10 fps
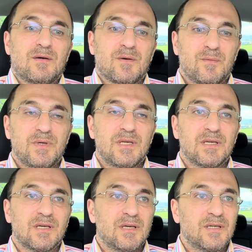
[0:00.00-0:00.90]

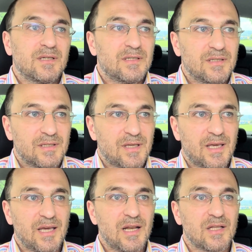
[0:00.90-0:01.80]
we
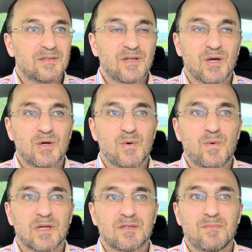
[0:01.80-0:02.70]
cannot know
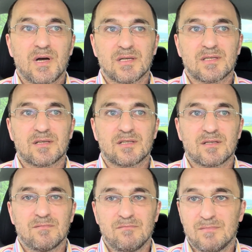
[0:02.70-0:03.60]
what
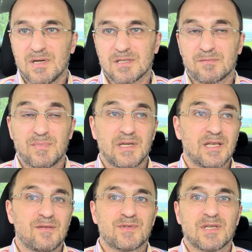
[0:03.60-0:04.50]
Musk
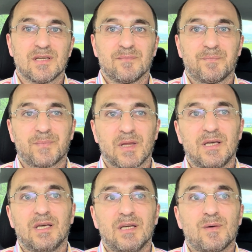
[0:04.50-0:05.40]
believes in.
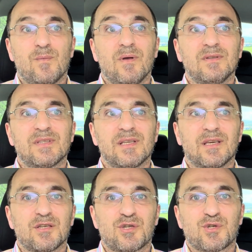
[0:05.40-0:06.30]
One thing
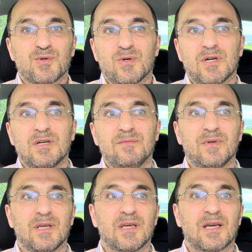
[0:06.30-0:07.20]
is sure,
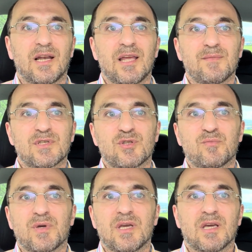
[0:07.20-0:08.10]
he claims to
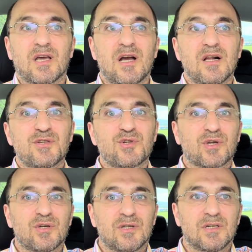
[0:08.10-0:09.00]
be
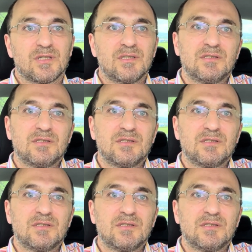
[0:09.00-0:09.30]
cultural